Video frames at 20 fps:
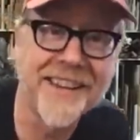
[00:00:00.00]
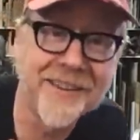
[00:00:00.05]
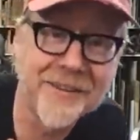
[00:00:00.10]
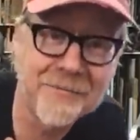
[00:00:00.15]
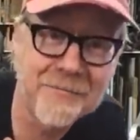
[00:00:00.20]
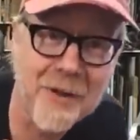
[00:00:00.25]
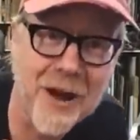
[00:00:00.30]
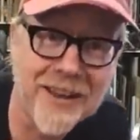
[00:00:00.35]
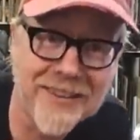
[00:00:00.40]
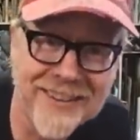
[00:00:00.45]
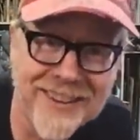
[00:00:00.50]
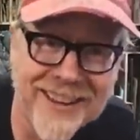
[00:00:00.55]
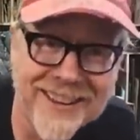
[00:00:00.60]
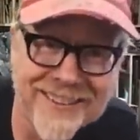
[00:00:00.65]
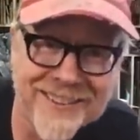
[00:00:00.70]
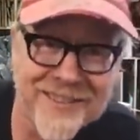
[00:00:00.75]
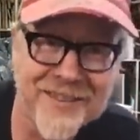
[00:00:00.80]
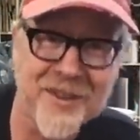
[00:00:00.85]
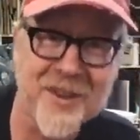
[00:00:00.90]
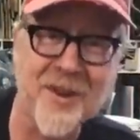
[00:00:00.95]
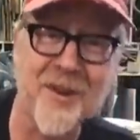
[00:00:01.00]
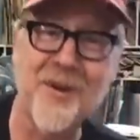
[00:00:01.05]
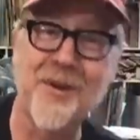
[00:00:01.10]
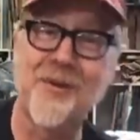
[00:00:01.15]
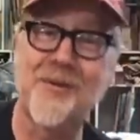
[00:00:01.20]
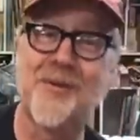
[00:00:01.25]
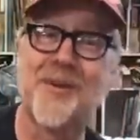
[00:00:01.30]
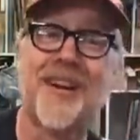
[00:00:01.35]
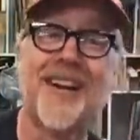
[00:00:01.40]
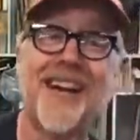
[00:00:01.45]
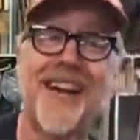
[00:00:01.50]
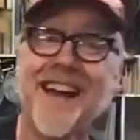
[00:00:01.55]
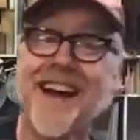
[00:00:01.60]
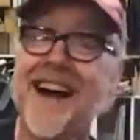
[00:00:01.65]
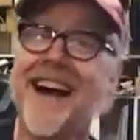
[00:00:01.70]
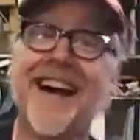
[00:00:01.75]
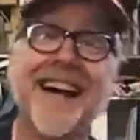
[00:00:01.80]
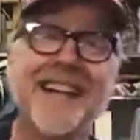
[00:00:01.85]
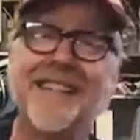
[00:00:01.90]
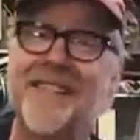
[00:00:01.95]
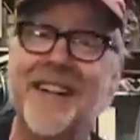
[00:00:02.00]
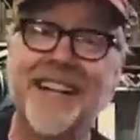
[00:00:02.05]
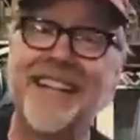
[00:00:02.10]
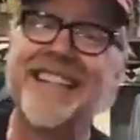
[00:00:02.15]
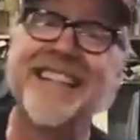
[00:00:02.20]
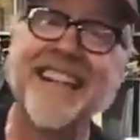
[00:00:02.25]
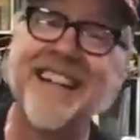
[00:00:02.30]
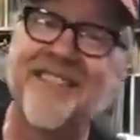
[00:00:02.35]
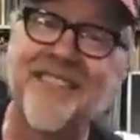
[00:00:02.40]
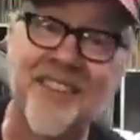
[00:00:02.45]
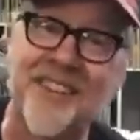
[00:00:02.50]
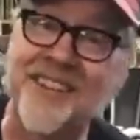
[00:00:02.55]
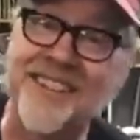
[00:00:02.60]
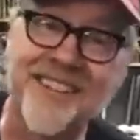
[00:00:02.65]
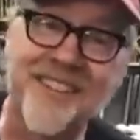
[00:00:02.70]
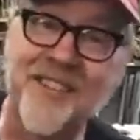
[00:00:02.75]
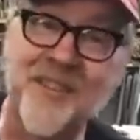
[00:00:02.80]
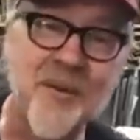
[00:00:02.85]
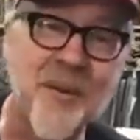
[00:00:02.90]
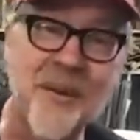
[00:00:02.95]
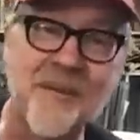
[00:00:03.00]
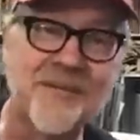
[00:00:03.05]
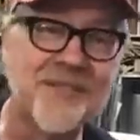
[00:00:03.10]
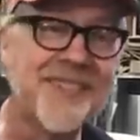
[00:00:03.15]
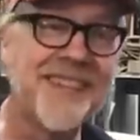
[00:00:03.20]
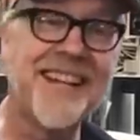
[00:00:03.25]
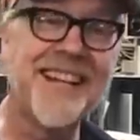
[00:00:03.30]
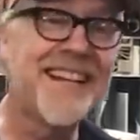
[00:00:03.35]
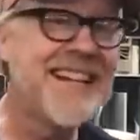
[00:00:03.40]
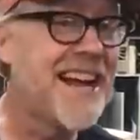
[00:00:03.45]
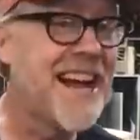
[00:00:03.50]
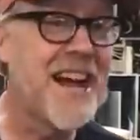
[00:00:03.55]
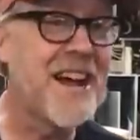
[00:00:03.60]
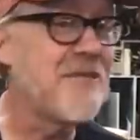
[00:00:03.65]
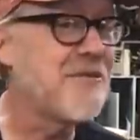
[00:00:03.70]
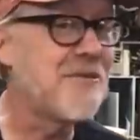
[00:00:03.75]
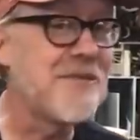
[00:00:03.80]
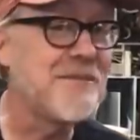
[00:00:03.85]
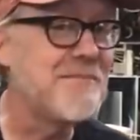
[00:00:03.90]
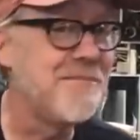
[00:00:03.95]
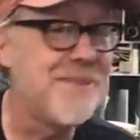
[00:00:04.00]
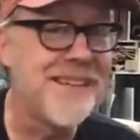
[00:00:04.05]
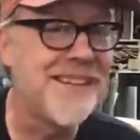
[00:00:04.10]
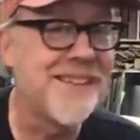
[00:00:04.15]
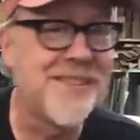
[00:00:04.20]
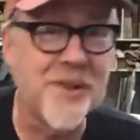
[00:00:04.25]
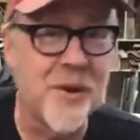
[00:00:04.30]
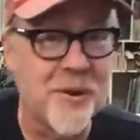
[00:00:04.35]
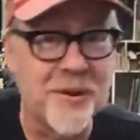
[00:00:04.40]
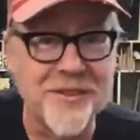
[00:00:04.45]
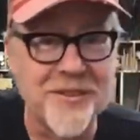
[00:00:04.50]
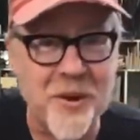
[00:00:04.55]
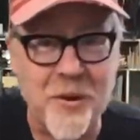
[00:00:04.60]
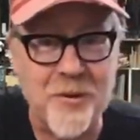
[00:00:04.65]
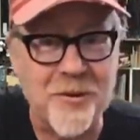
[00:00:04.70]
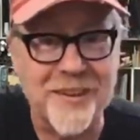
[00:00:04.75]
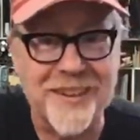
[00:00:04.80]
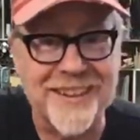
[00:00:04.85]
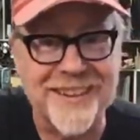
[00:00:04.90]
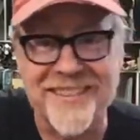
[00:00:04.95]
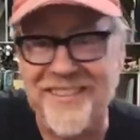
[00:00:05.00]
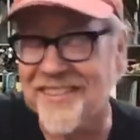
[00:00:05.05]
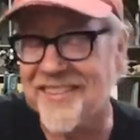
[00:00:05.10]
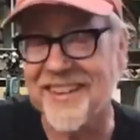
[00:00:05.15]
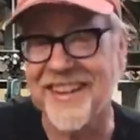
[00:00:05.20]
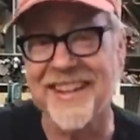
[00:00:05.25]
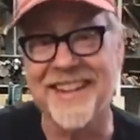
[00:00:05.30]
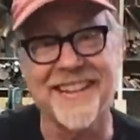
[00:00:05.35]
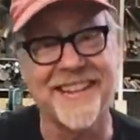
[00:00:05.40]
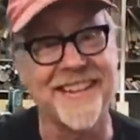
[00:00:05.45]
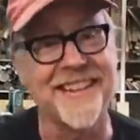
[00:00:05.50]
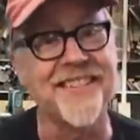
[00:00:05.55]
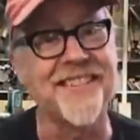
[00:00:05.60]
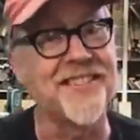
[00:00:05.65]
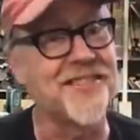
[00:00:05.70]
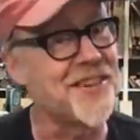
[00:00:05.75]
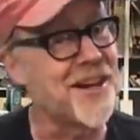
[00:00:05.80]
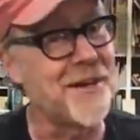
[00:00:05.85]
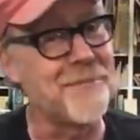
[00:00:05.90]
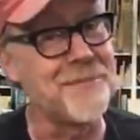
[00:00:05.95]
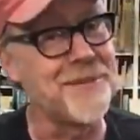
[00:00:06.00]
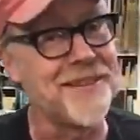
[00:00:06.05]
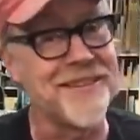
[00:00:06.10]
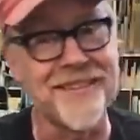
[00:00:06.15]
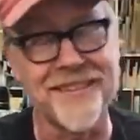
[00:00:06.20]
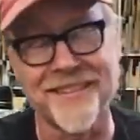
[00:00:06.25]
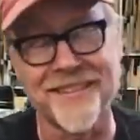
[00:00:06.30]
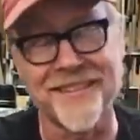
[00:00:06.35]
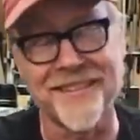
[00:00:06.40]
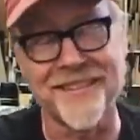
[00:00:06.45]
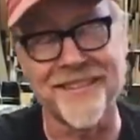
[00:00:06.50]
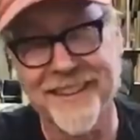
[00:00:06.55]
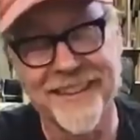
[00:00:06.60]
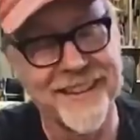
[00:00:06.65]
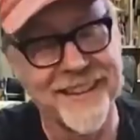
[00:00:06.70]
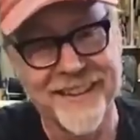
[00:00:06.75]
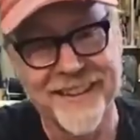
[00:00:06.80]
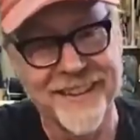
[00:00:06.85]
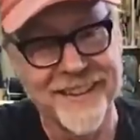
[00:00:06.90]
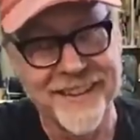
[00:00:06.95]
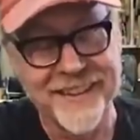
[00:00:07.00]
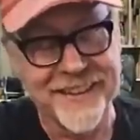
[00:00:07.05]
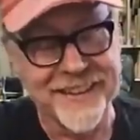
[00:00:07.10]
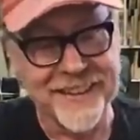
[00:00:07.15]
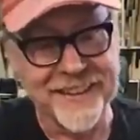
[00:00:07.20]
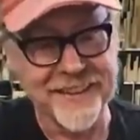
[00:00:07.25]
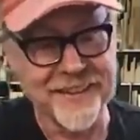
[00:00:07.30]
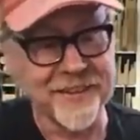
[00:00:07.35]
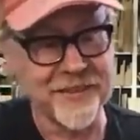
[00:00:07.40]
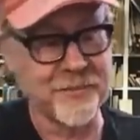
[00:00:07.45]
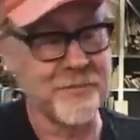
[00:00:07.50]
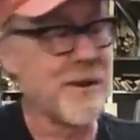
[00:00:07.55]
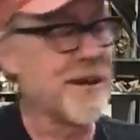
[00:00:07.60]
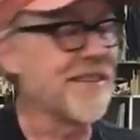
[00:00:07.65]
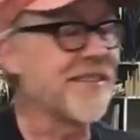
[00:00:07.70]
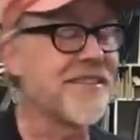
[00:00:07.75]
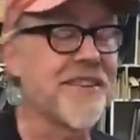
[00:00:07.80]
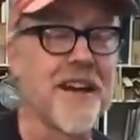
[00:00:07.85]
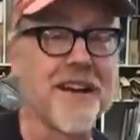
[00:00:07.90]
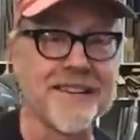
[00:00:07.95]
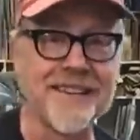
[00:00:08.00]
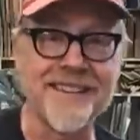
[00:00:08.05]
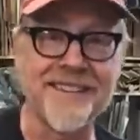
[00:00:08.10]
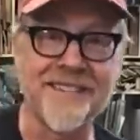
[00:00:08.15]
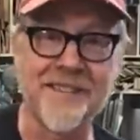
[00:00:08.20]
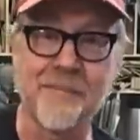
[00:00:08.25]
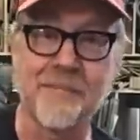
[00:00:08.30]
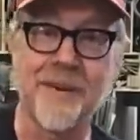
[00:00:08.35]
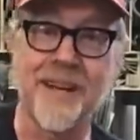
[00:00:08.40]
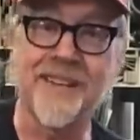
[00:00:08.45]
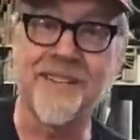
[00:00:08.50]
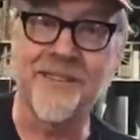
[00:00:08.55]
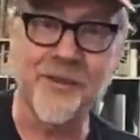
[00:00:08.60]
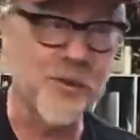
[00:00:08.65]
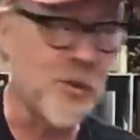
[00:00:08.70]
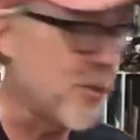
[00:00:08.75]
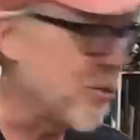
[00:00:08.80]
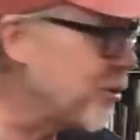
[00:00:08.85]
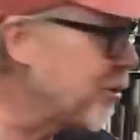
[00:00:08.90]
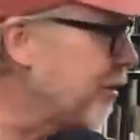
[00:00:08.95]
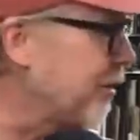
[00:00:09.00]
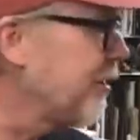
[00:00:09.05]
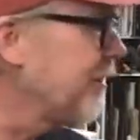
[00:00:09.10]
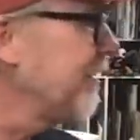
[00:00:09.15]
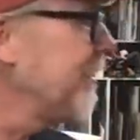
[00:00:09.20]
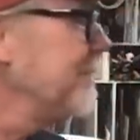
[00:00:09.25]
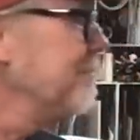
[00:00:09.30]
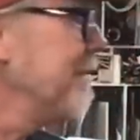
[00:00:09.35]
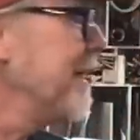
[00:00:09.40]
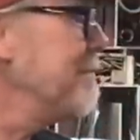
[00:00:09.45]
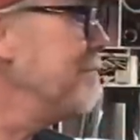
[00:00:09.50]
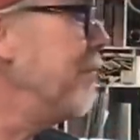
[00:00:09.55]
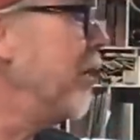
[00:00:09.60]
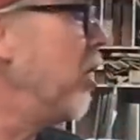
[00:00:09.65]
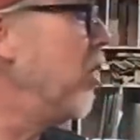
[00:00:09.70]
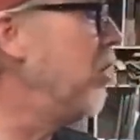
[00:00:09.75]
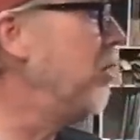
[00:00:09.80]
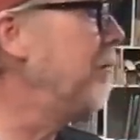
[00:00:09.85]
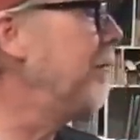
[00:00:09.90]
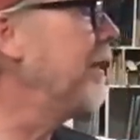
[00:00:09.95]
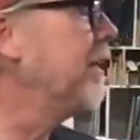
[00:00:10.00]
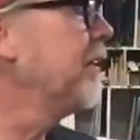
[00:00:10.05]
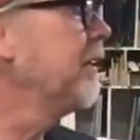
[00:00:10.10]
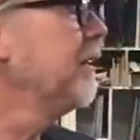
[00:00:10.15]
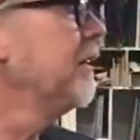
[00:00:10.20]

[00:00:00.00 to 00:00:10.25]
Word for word: this process too. Uh, if I didn't have something to do every day, I would be going totally insane. This shop is is my solace, my succor, my balm.